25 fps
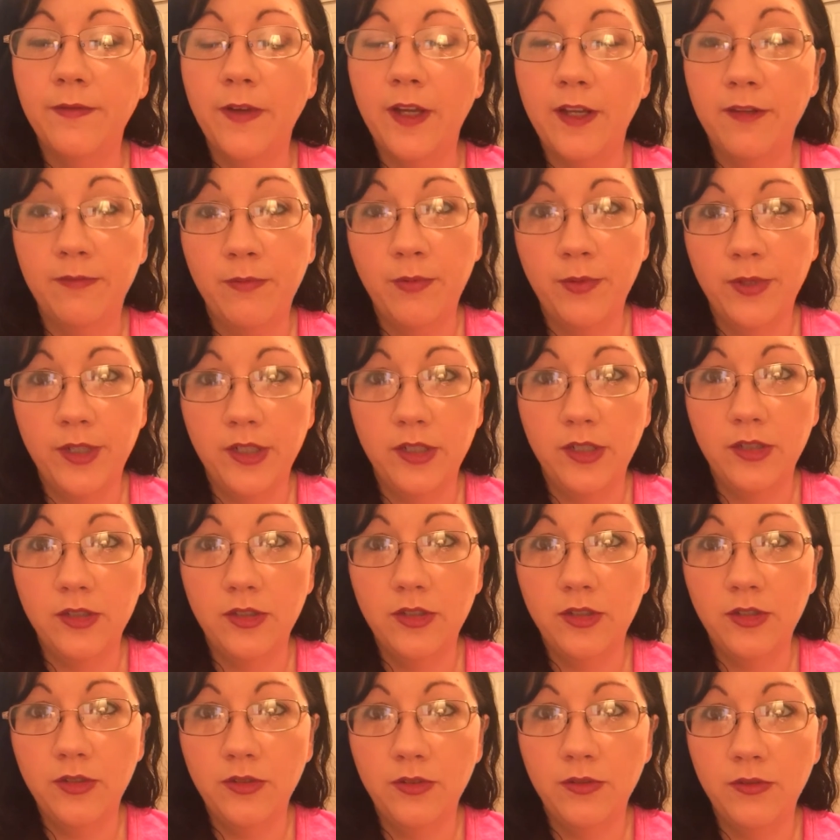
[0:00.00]

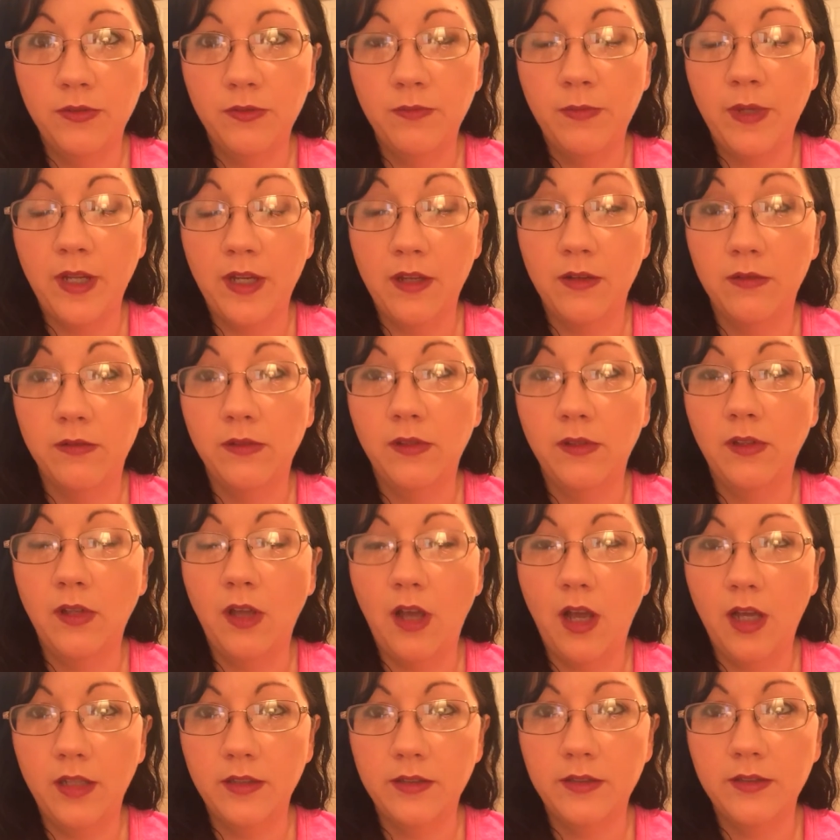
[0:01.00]
5.2 pound
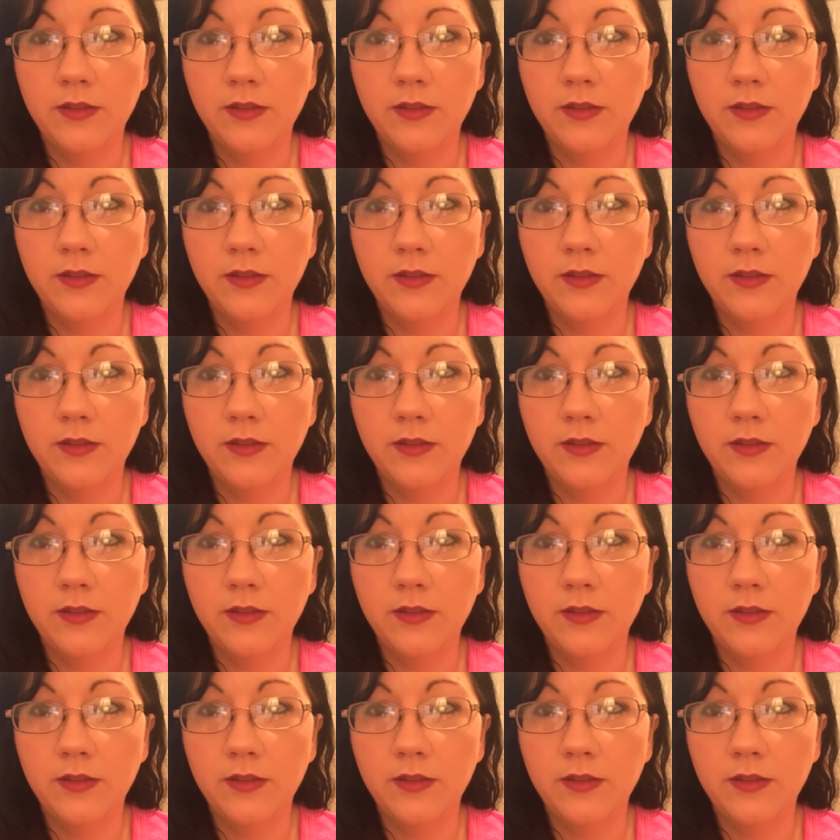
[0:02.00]
loss.